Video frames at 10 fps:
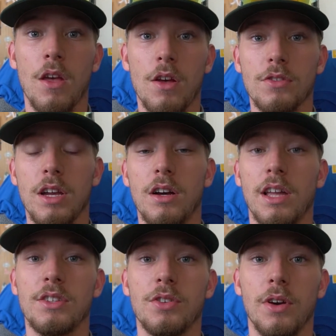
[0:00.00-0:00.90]
So they dug
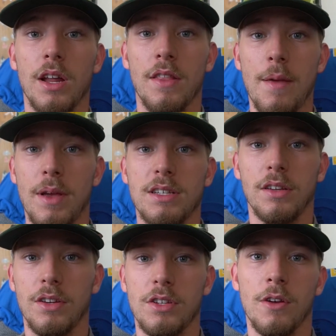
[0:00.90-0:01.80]
into it, and they
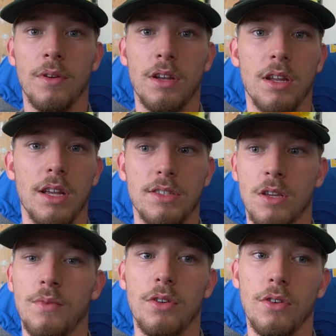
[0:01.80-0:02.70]
basically determined it's a
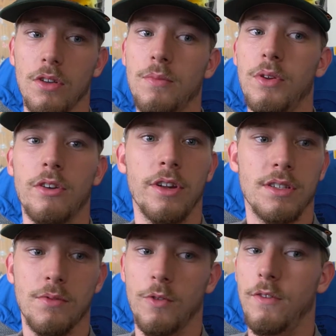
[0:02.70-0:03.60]
computer. The computer needs
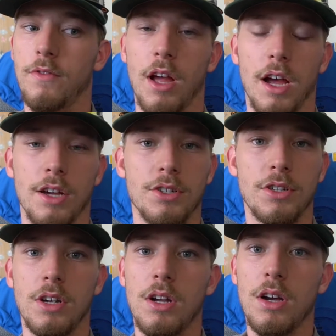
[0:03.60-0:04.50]
to reflash,
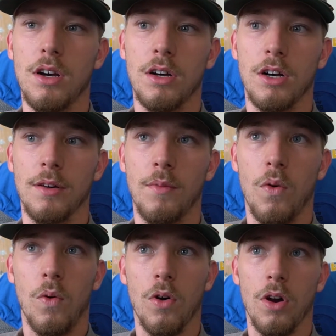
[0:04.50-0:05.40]

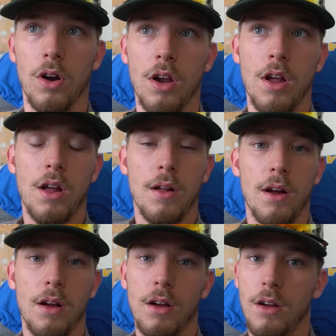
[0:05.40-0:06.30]
or
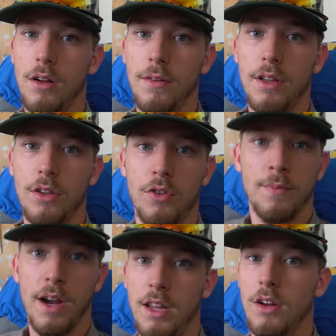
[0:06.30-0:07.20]
you
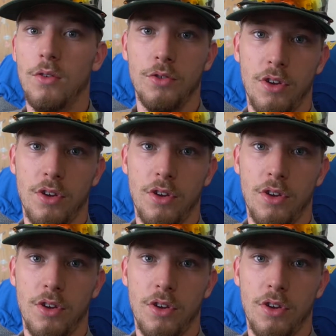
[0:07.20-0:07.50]
might need a whole new